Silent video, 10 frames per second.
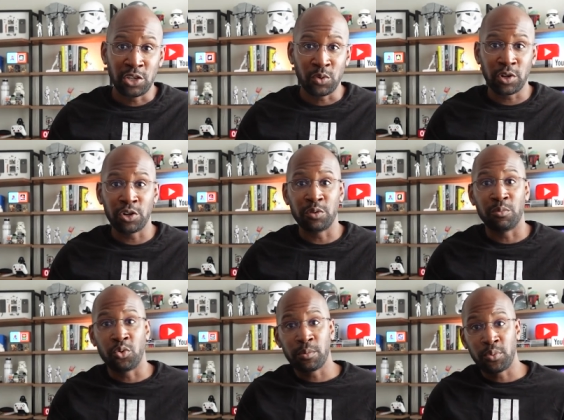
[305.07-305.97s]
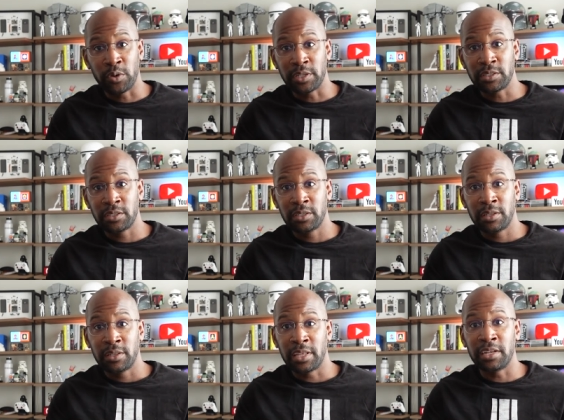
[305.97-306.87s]
you'll earn more points
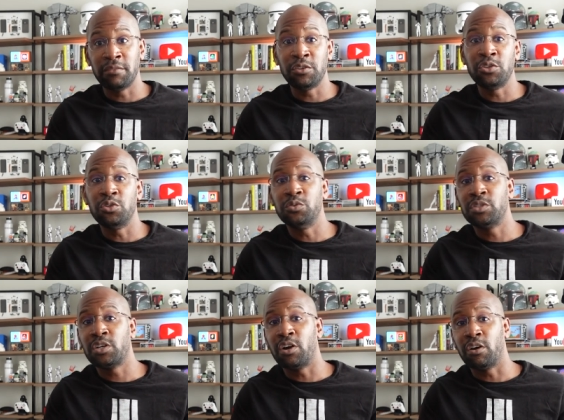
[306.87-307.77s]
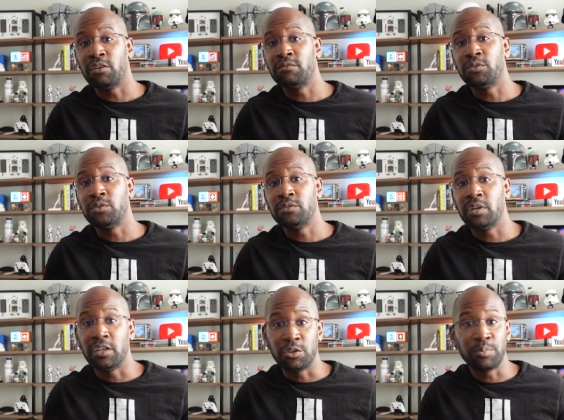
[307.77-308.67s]
than if you use the card for
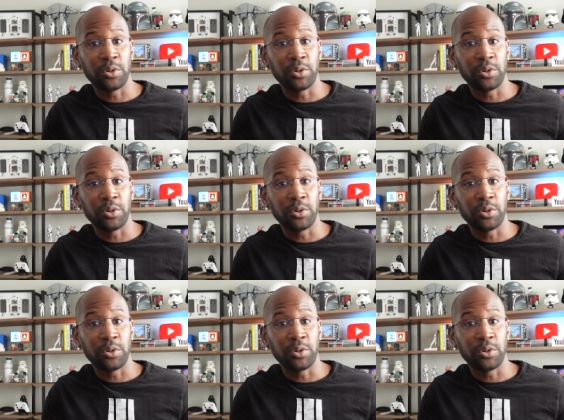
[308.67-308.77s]
other